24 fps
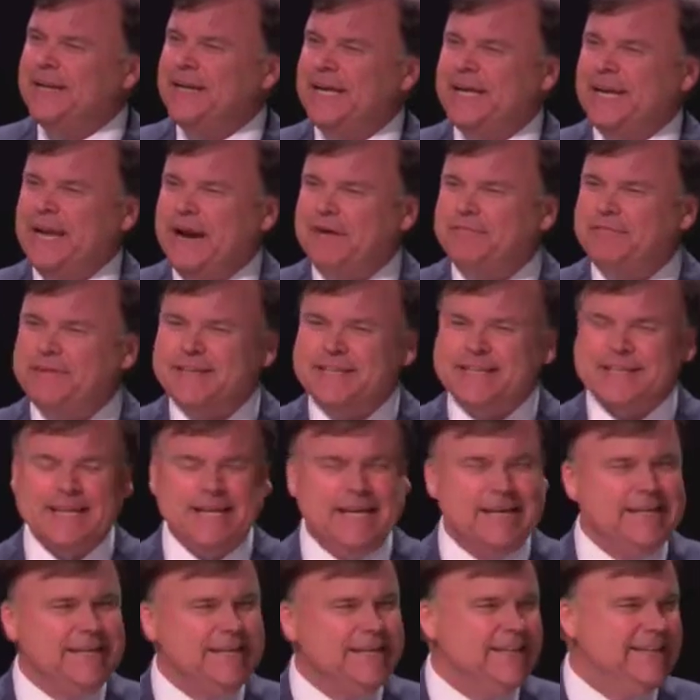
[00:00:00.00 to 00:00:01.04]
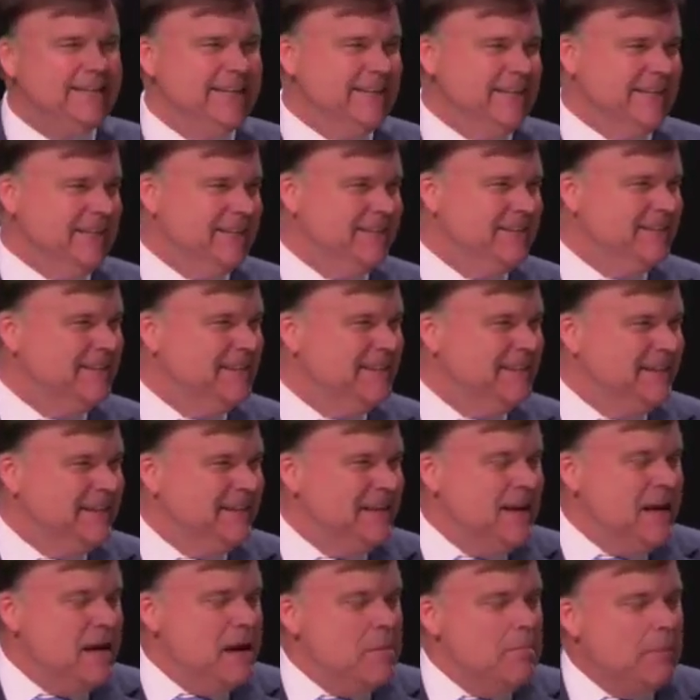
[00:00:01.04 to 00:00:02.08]
in everything he did.
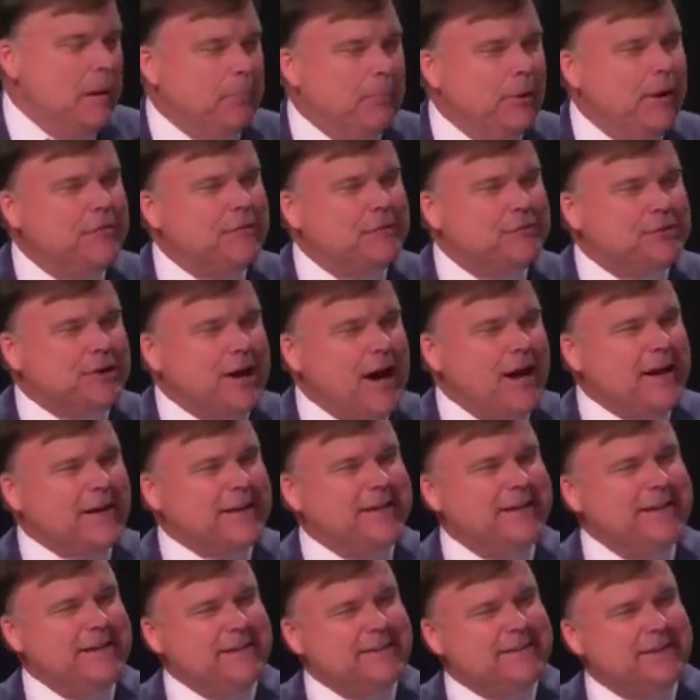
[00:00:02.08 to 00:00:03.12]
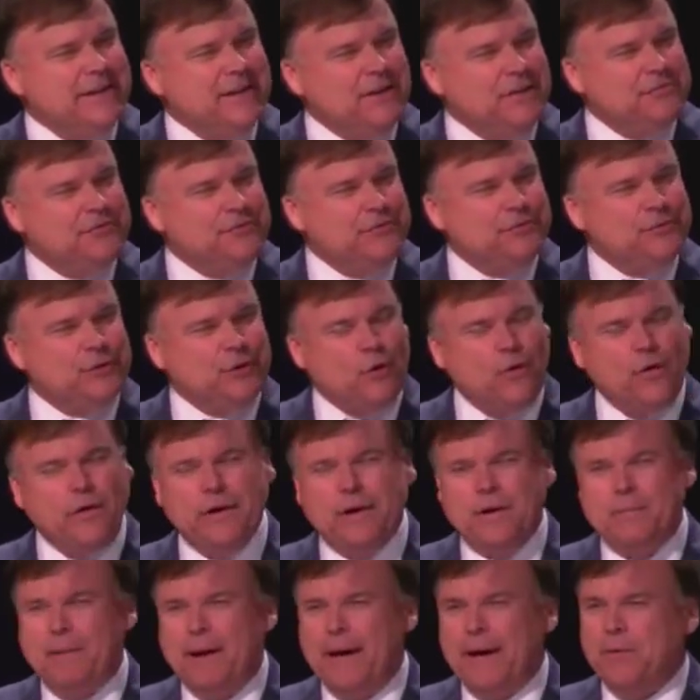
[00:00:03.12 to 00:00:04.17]
My brother Scott King tells a story
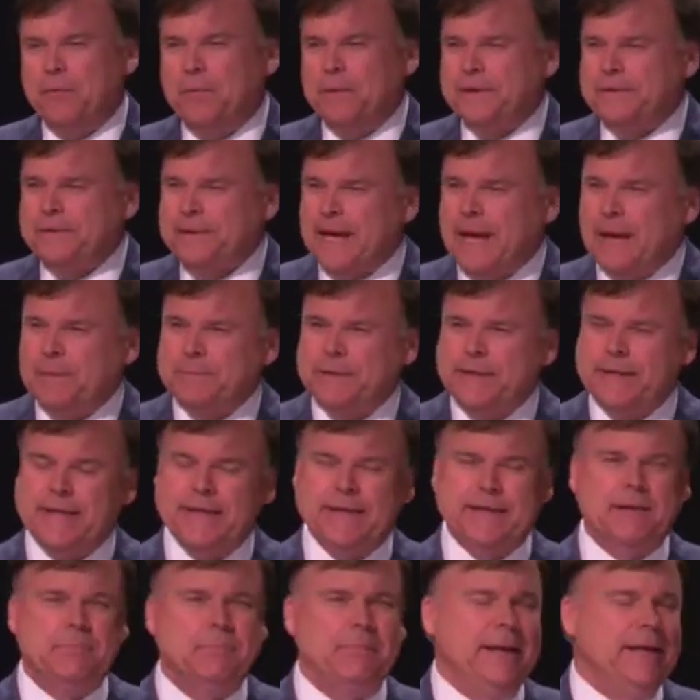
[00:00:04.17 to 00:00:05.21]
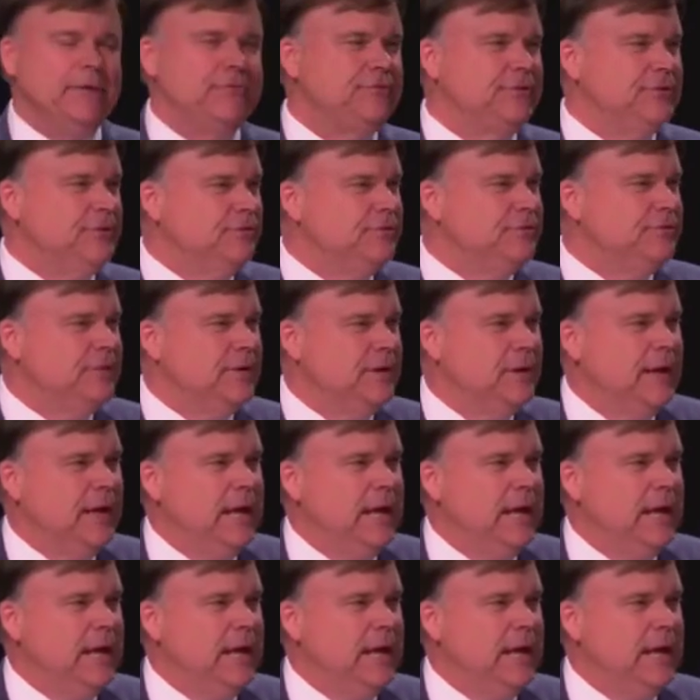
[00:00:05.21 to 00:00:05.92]
about one time getting a message,